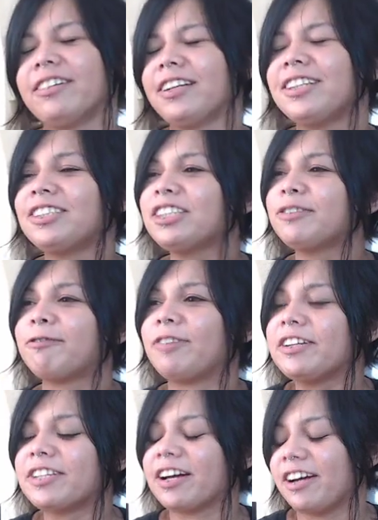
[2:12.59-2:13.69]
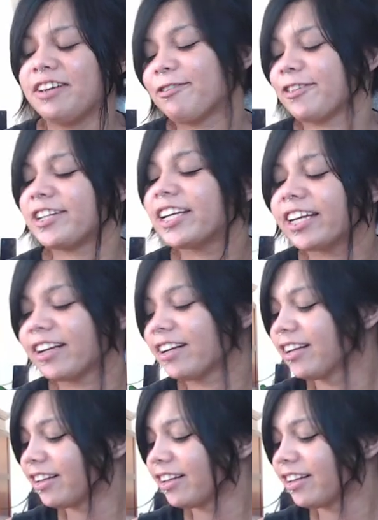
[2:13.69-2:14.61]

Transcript: It's just fun to hunt for D.